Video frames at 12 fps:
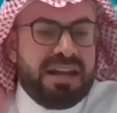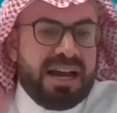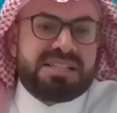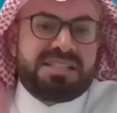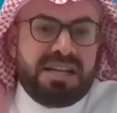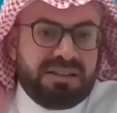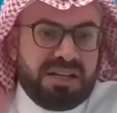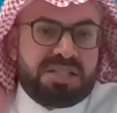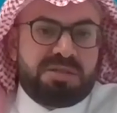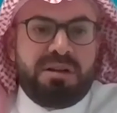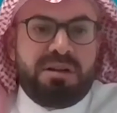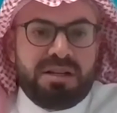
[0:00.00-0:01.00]
excellent
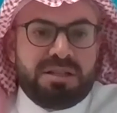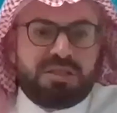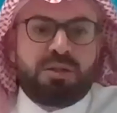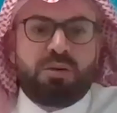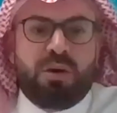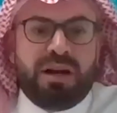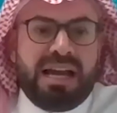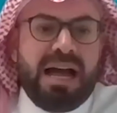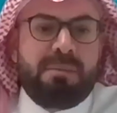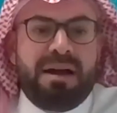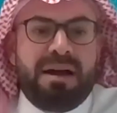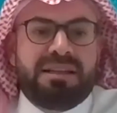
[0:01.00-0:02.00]
experience to do a
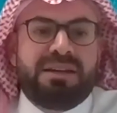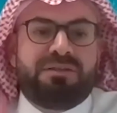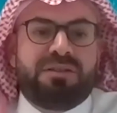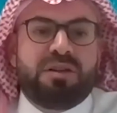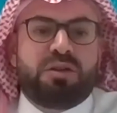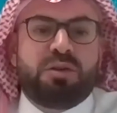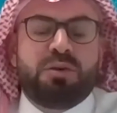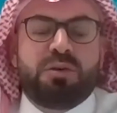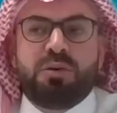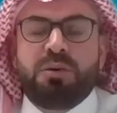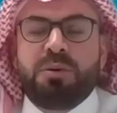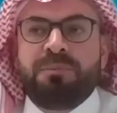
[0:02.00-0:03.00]
camp and even
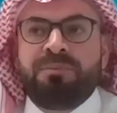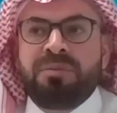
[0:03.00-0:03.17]
to